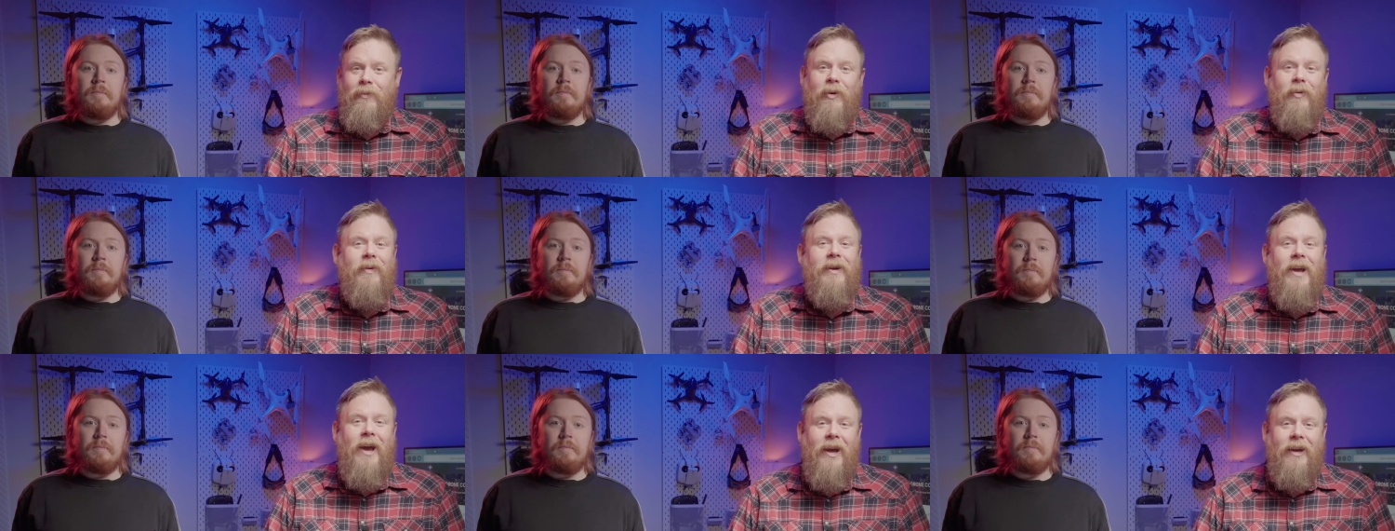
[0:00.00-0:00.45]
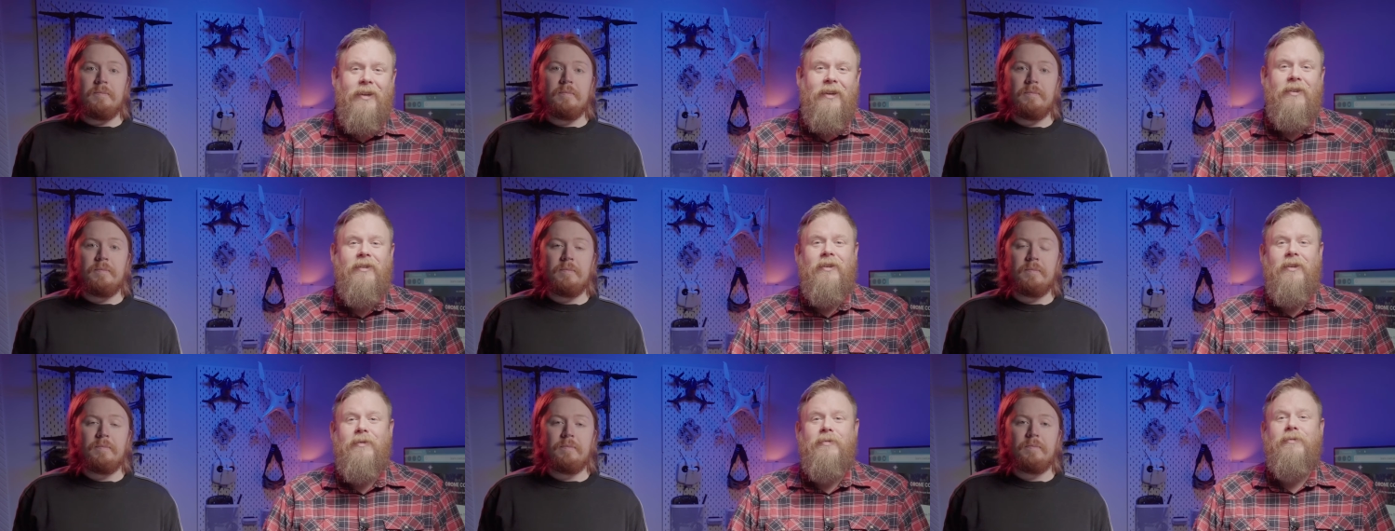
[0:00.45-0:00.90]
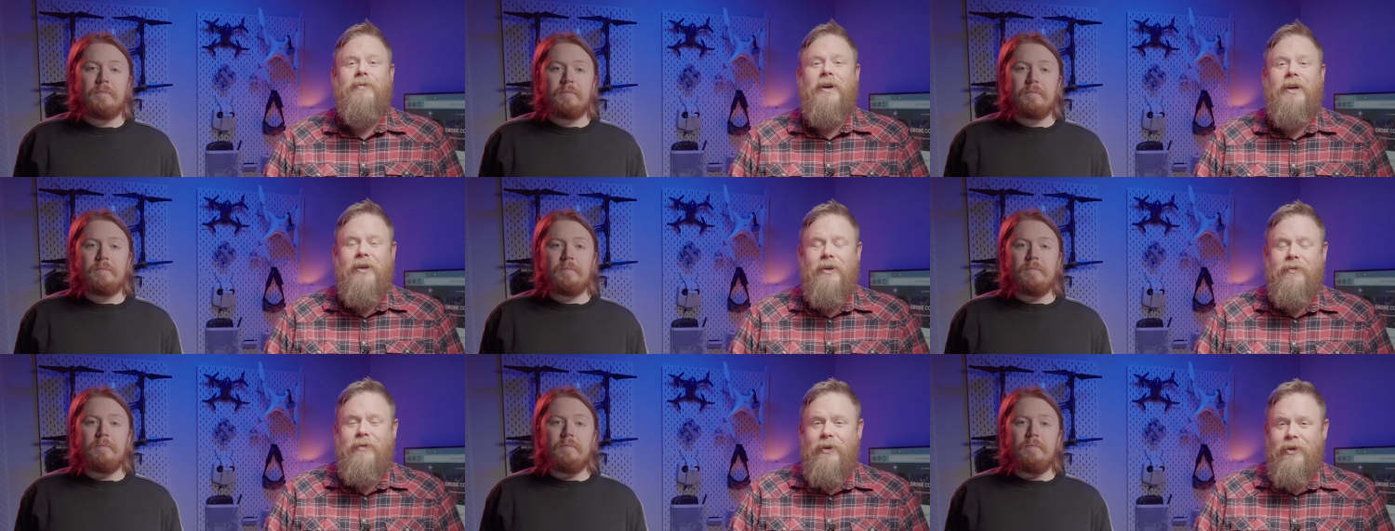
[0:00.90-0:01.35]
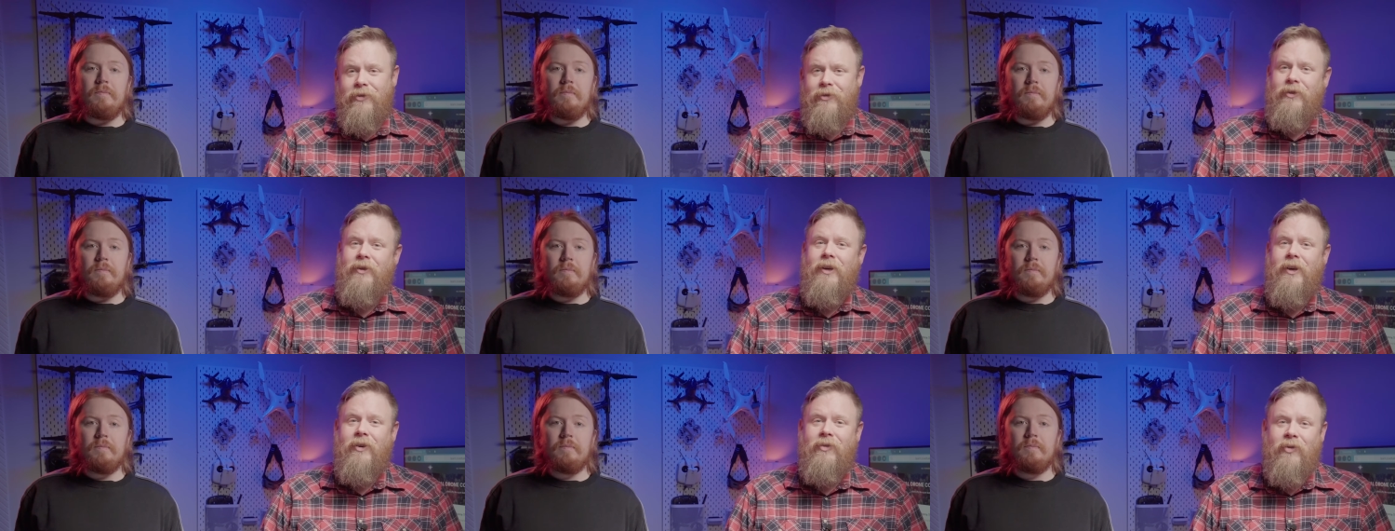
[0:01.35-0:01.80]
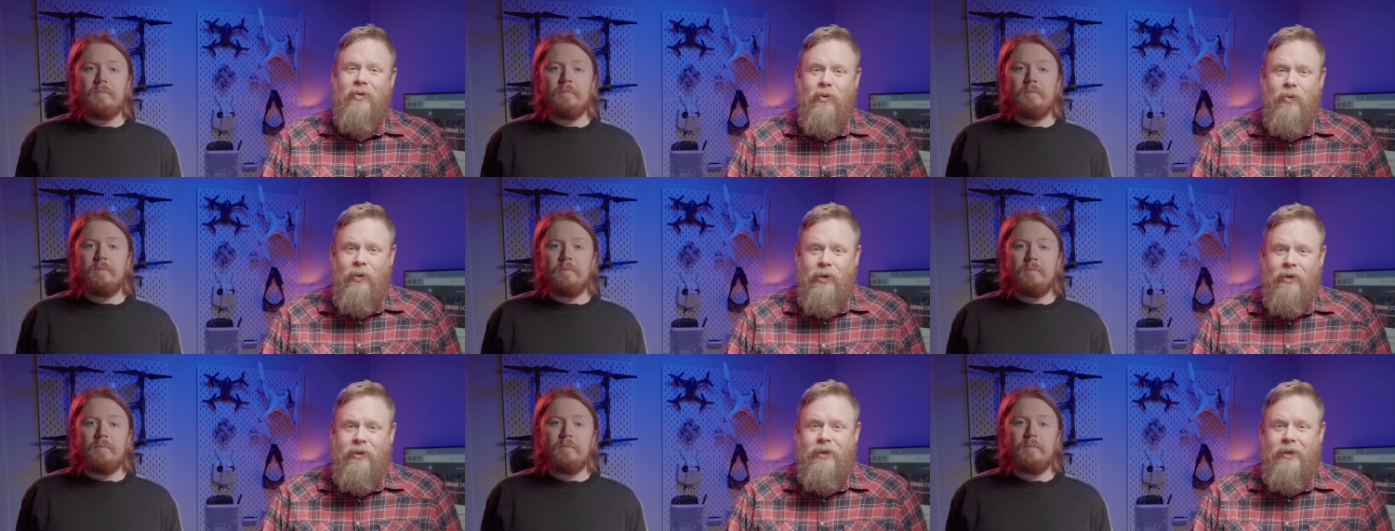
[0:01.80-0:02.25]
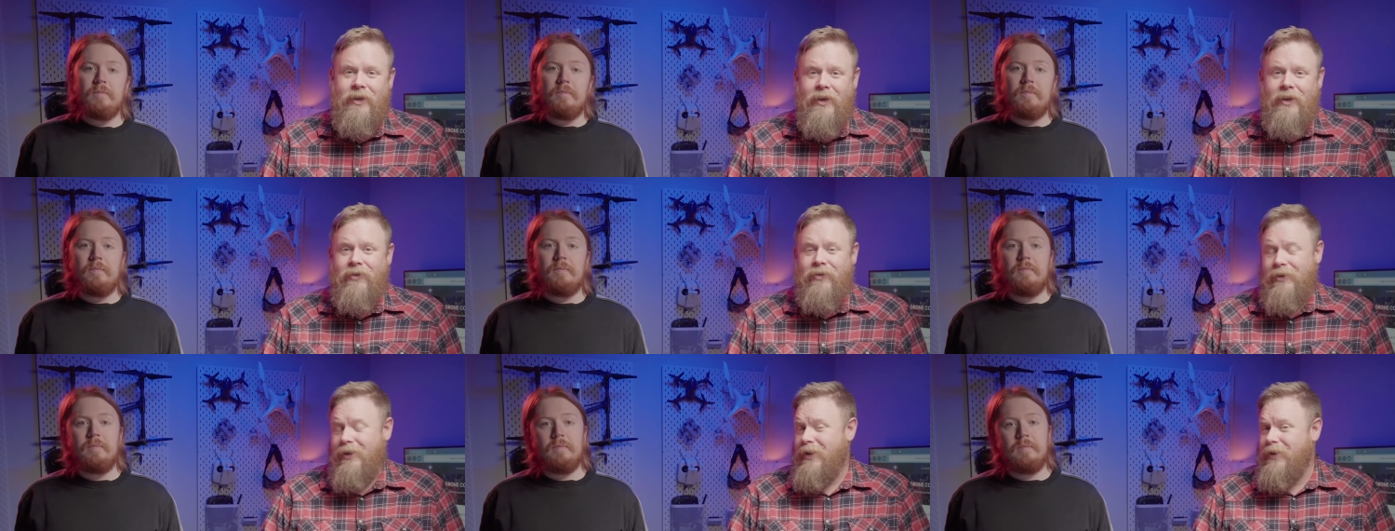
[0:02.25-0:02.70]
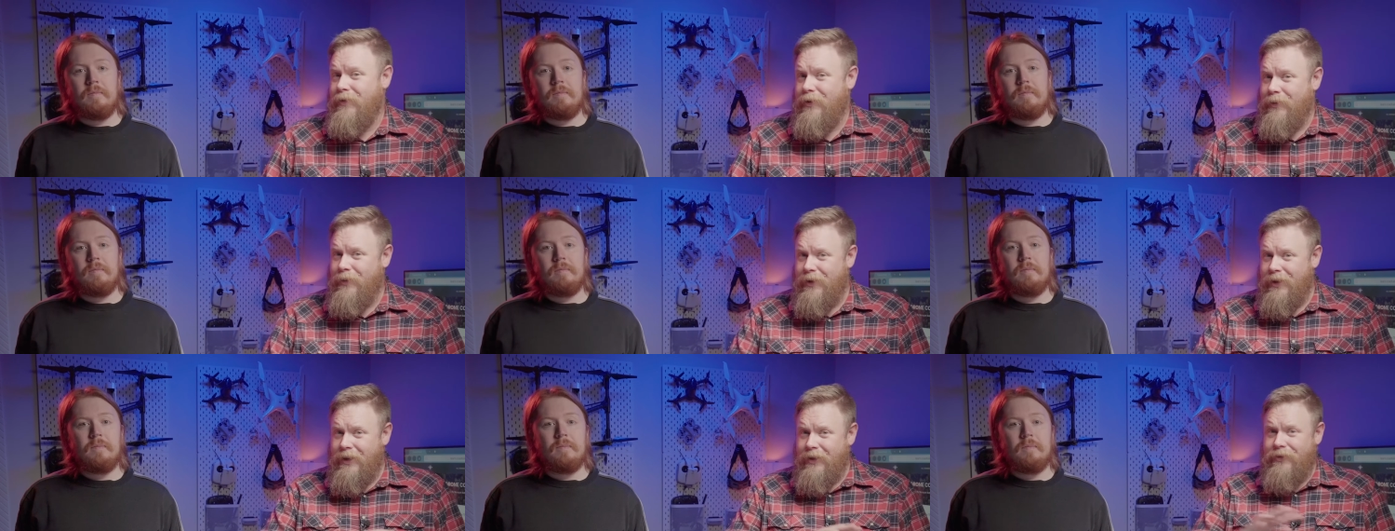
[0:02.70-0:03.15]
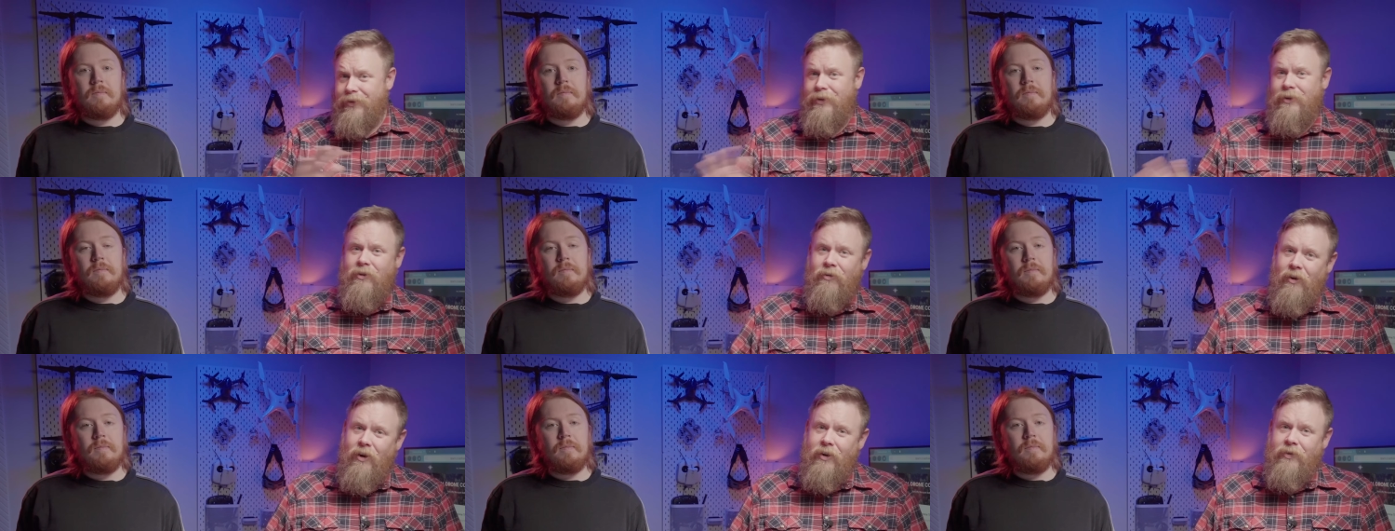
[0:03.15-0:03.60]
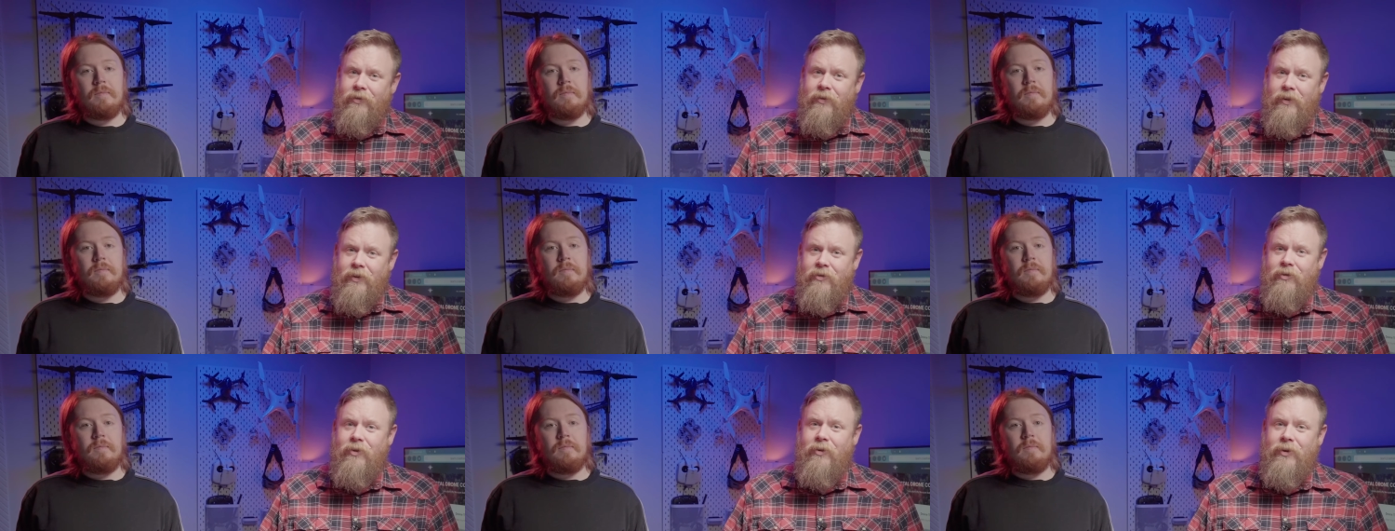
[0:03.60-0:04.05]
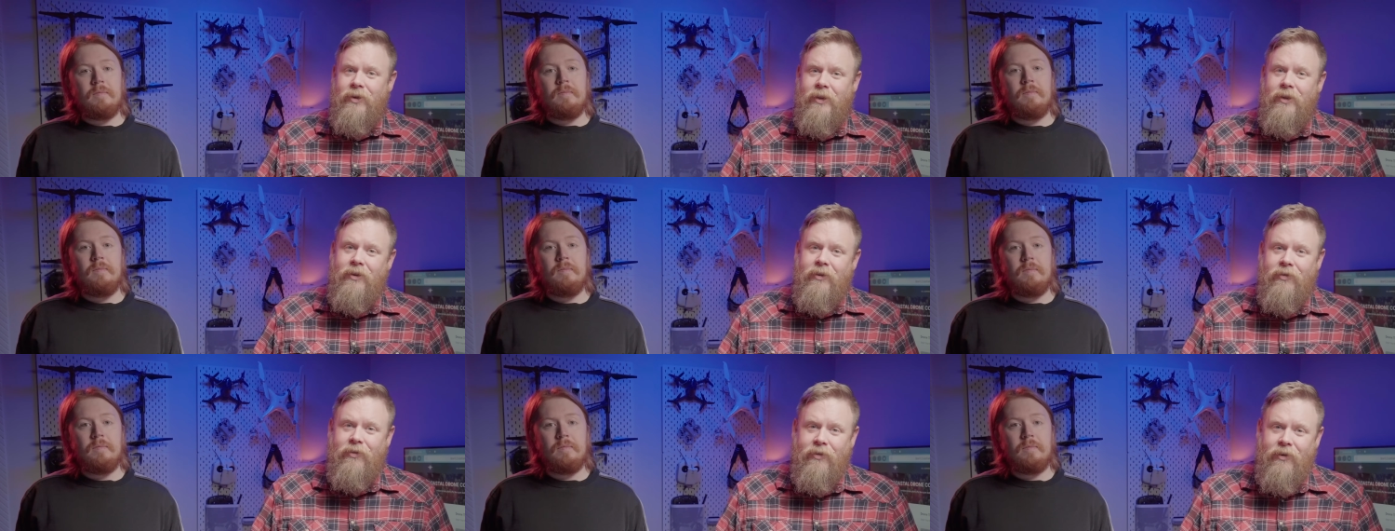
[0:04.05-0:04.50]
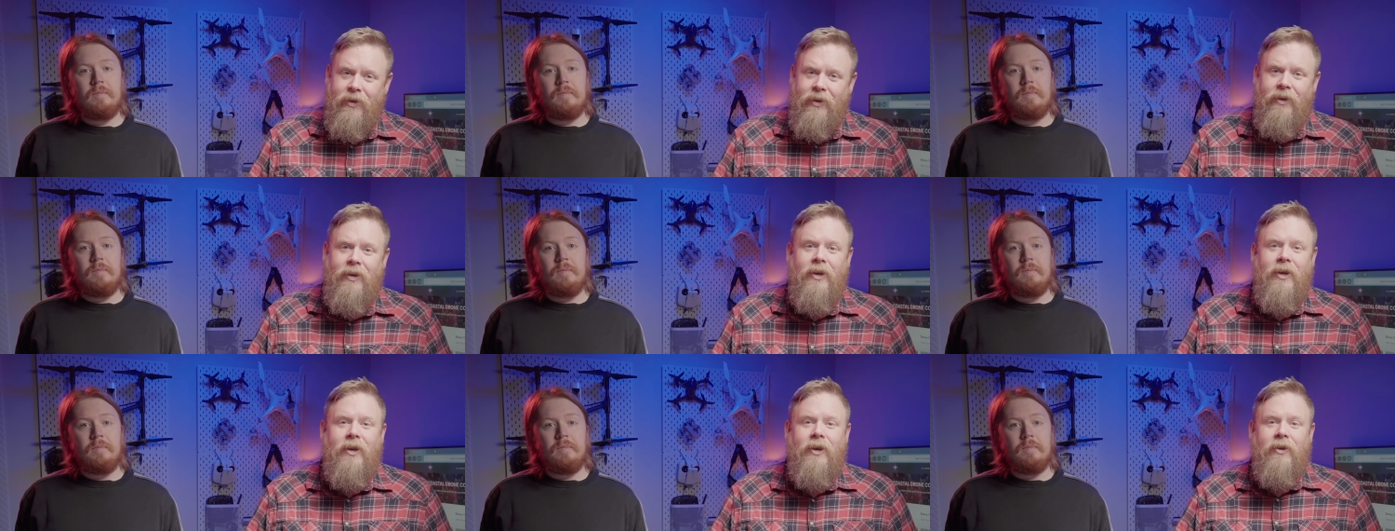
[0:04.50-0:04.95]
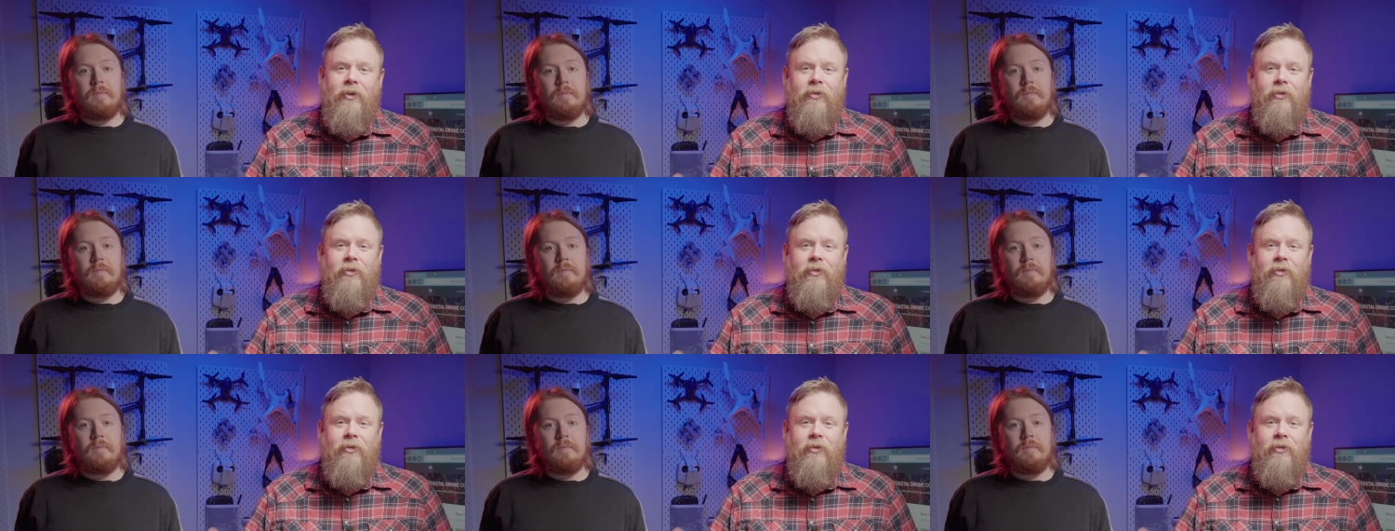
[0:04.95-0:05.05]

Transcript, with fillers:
Speaker 1: we're reacting to the final version as quickly as everyone else across the drone industry.